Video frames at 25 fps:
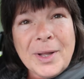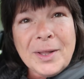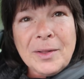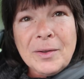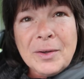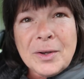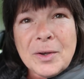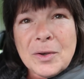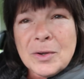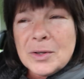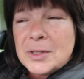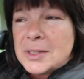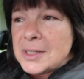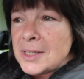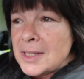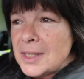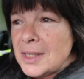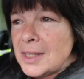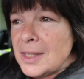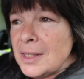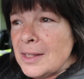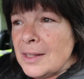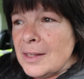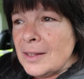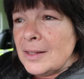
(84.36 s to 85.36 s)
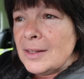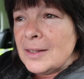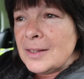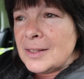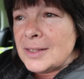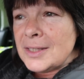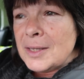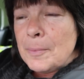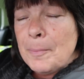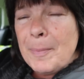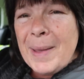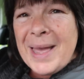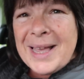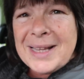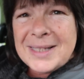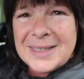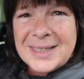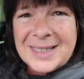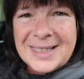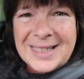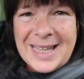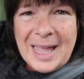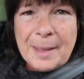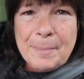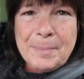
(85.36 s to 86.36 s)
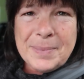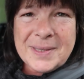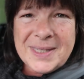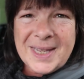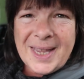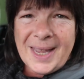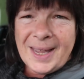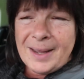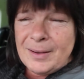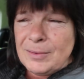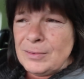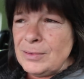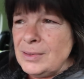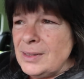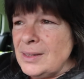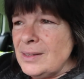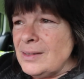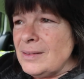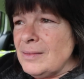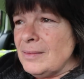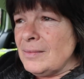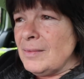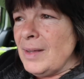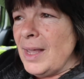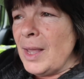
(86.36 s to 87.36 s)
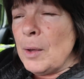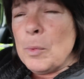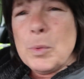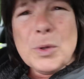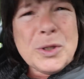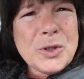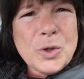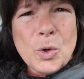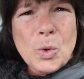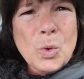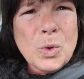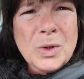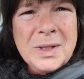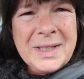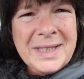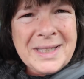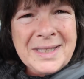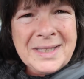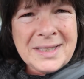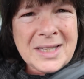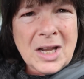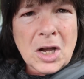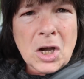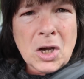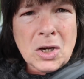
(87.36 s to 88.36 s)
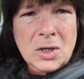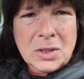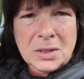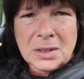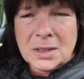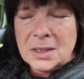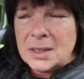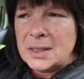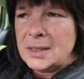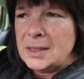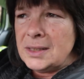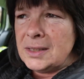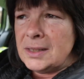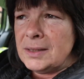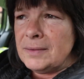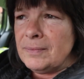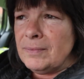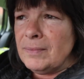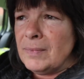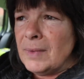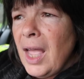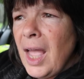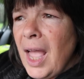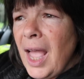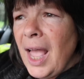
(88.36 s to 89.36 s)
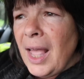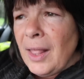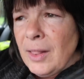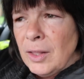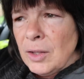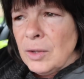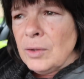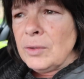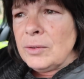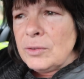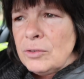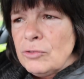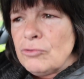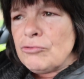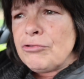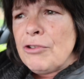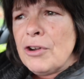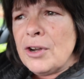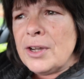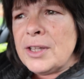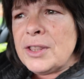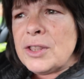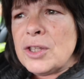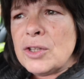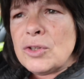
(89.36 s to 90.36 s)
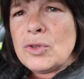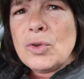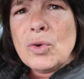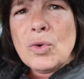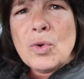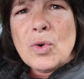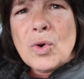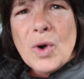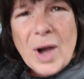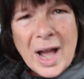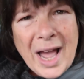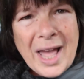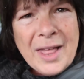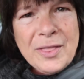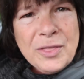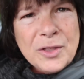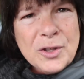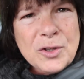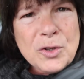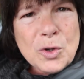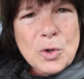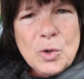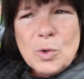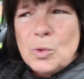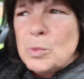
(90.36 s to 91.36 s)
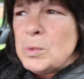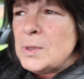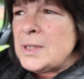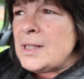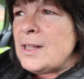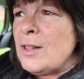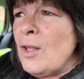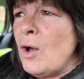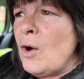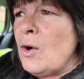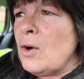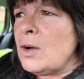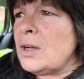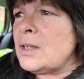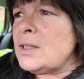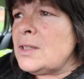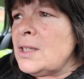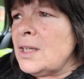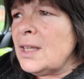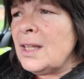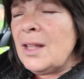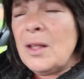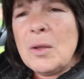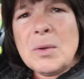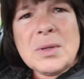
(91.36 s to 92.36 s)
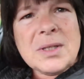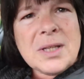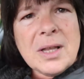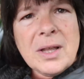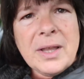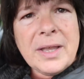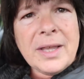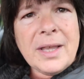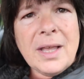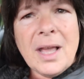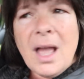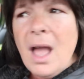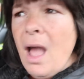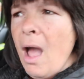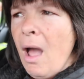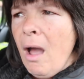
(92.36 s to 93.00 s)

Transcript: When I got to back to Deb's house, it was all in darkness. And I tried the door and the door was locked. And I was like,